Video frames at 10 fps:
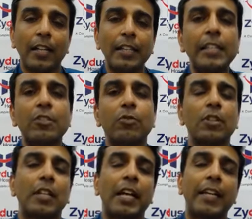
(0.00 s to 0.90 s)
This
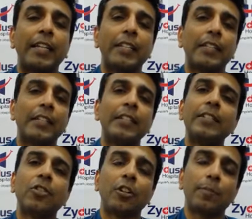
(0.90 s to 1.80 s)
was I
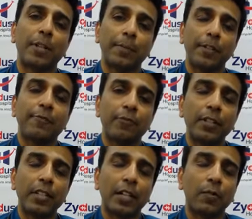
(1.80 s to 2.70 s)
did not
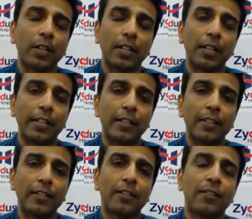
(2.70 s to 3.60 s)
purposefully cover in
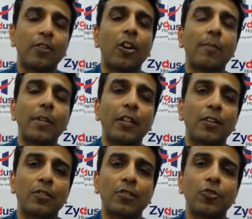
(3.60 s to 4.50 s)
this talk
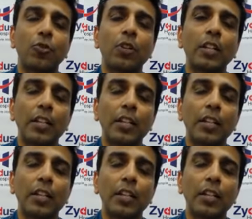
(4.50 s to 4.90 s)
because choking